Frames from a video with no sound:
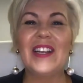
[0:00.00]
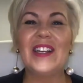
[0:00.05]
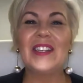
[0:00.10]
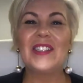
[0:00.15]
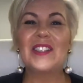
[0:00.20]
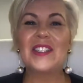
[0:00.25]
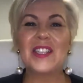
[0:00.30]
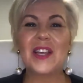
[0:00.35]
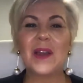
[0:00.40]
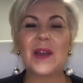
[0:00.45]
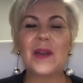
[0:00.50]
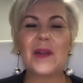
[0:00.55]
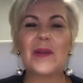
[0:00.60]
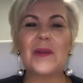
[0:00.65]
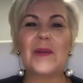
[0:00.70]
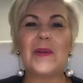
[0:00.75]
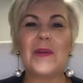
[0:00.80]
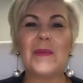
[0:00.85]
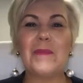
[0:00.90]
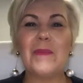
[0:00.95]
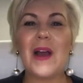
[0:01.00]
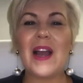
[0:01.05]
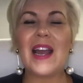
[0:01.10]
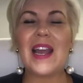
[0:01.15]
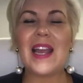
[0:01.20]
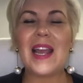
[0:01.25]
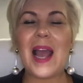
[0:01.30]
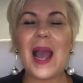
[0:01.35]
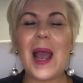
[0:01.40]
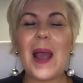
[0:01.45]
So
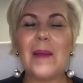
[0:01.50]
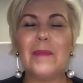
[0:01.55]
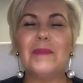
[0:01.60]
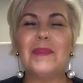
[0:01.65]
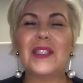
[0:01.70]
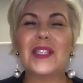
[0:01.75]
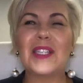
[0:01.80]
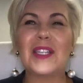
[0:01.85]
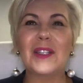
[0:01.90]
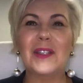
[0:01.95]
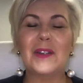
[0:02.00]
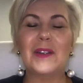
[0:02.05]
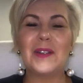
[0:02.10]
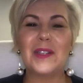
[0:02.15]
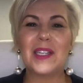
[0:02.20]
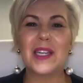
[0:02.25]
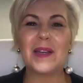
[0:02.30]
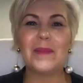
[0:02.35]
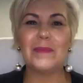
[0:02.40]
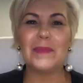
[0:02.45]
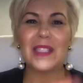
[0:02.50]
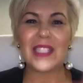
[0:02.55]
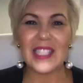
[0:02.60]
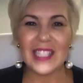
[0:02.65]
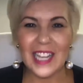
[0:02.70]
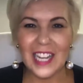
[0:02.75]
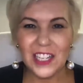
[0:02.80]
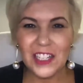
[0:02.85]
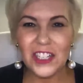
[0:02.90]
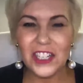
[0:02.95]
my absolute
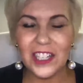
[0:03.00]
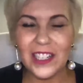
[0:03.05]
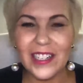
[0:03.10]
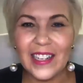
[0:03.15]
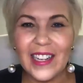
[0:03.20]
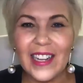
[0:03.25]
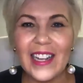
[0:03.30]
obsession